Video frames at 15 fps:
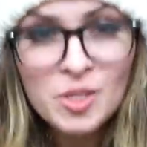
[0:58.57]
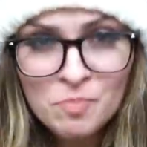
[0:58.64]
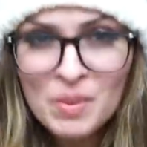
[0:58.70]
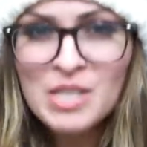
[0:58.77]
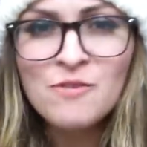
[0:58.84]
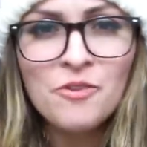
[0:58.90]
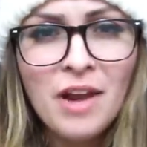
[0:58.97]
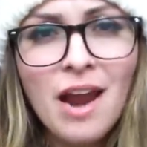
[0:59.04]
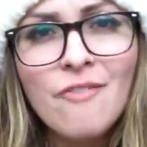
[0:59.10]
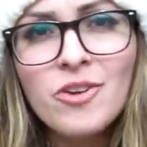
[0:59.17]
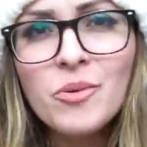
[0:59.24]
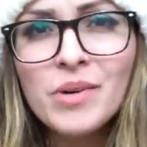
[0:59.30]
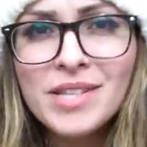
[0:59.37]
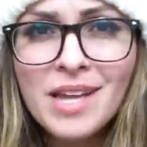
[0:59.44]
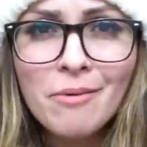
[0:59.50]
That's for
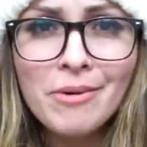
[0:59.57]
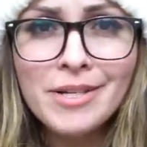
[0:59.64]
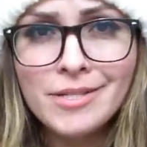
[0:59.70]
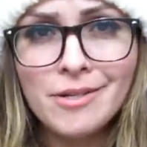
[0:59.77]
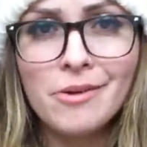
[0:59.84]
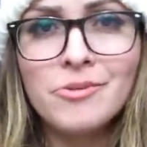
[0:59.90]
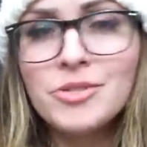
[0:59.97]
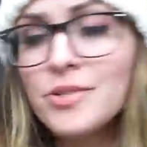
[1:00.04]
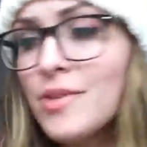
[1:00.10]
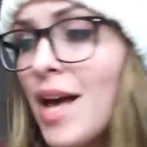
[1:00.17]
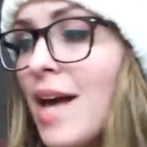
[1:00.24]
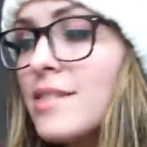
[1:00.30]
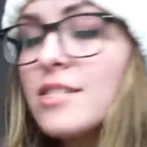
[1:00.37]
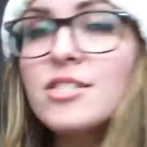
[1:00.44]
everyone that we don't do that.